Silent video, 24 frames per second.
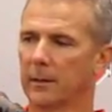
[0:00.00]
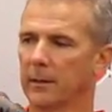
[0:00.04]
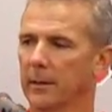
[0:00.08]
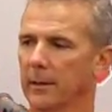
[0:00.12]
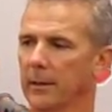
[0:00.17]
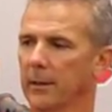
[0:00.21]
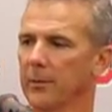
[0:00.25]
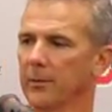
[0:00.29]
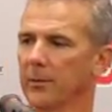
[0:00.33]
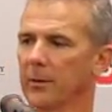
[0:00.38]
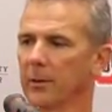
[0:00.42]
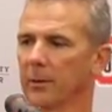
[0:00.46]

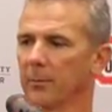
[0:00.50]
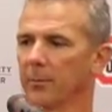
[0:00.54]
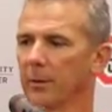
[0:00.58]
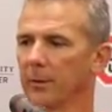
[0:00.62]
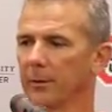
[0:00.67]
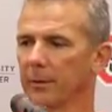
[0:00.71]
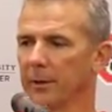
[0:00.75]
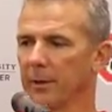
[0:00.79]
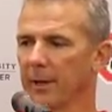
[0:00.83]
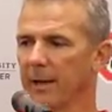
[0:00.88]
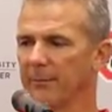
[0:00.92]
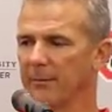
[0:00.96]
Is the
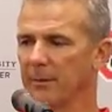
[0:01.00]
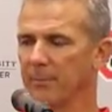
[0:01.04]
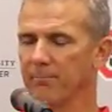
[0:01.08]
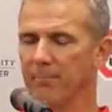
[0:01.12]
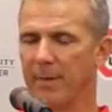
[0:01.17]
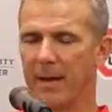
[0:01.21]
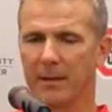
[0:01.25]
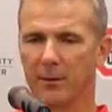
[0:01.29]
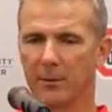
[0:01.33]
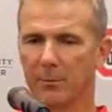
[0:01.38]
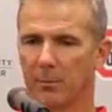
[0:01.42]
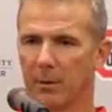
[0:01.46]
ability, you have to
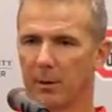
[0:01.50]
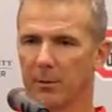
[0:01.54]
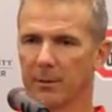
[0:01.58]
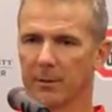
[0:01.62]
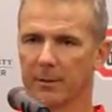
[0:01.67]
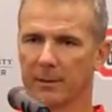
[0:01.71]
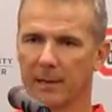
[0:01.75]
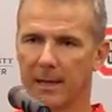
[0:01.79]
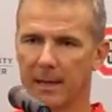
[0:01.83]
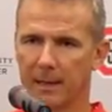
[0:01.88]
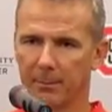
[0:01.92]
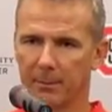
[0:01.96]
bend them all
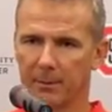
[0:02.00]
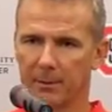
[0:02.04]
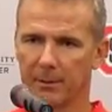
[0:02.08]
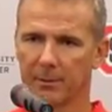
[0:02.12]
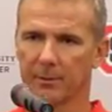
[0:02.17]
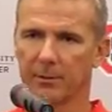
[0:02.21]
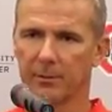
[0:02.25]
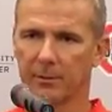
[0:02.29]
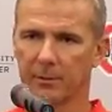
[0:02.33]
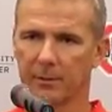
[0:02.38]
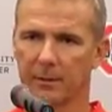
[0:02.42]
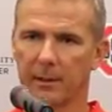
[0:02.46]
the time
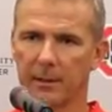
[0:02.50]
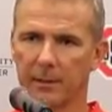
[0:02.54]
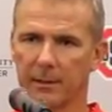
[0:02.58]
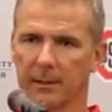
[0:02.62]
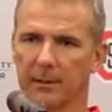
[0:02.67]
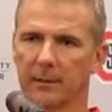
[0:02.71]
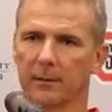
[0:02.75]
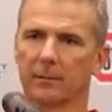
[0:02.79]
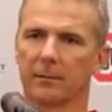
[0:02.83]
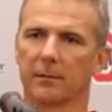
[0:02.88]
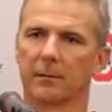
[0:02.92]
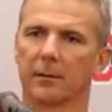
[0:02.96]
because they can,